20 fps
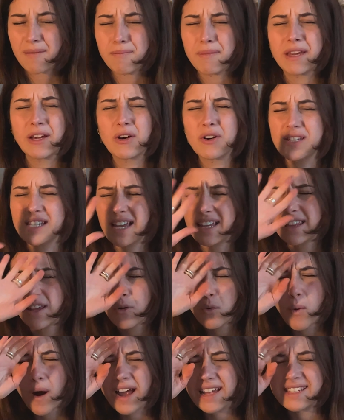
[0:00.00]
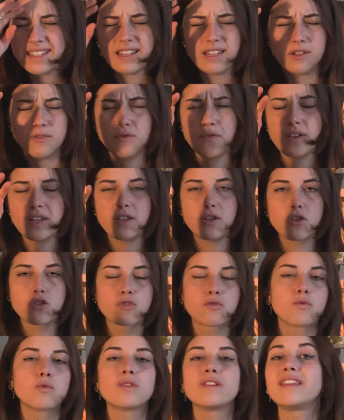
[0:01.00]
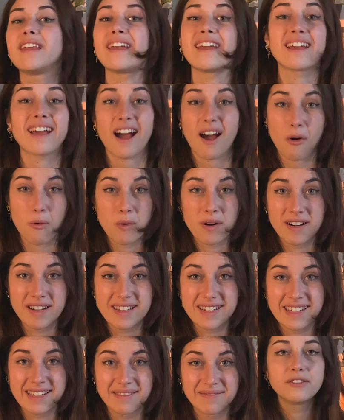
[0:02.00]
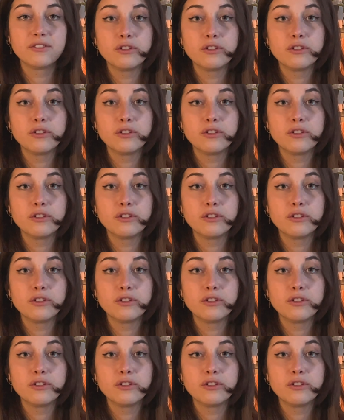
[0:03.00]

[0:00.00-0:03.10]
because otherwise these videos would take hours.